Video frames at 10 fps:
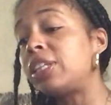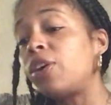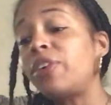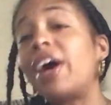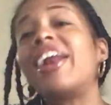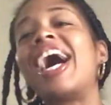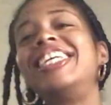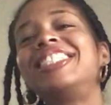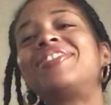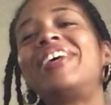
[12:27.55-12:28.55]
Slow down.
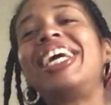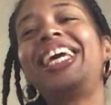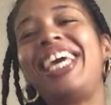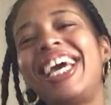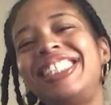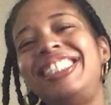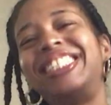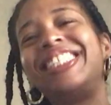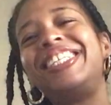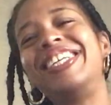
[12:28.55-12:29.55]
I just want to get
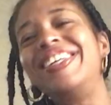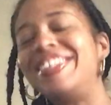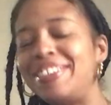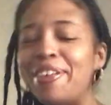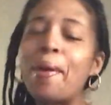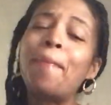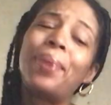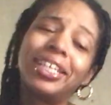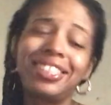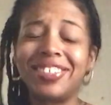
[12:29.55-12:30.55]
to know you,
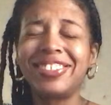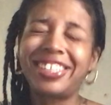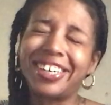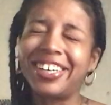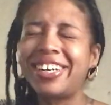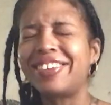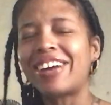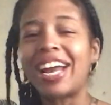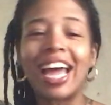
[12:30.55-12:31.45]
but don't turn around.